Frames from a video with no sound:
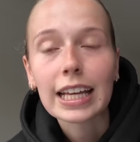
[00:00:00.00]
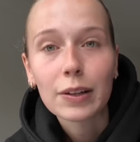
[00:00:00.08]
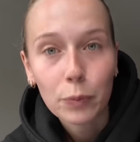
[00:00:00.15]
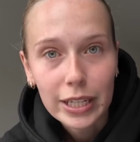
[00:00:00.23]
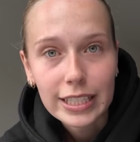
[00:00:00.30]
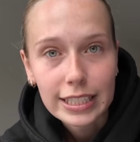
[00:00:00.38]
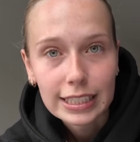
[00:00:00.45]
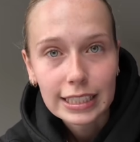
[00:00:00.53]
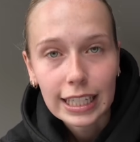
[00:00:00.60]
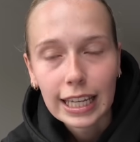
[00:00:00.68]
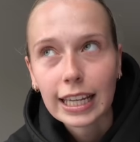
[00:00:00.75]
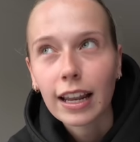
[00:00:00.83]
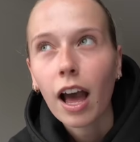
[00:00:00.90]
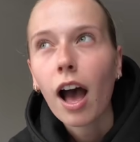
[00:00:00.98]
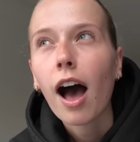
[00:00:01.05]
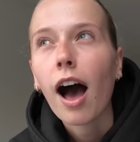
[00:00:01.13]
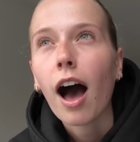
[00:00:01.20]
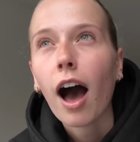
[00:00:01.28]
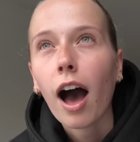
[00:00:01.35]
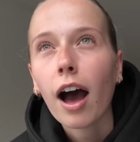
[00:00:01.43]
Week 16.
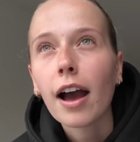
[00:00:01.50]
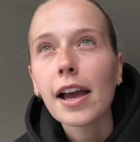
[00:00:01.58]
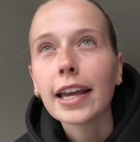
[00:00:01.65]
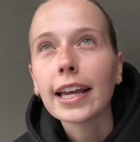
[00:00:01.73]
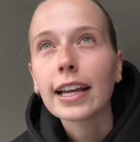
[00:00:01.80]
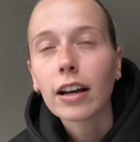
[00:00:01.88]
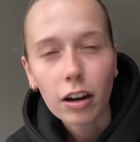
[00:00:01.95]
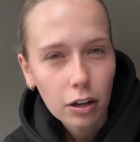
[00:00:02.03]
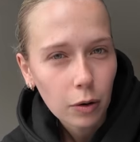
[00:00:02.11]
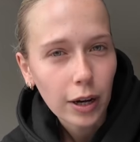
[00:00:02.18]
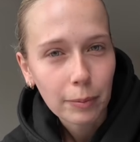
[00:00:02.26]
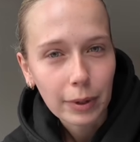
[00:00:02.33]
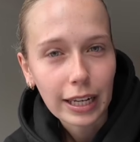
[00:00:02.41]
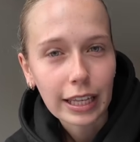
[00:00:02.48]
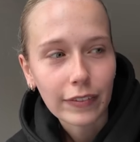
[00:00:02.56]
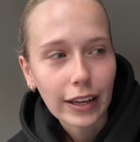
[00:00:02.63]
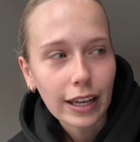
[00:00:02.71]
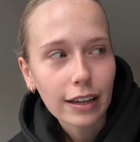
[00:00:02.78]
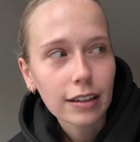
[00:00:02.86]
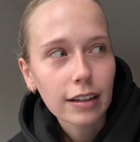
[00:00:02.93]
I can't quite believe
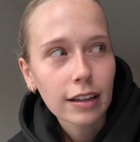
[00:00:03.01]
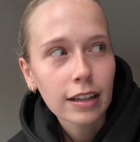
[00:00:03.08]
it,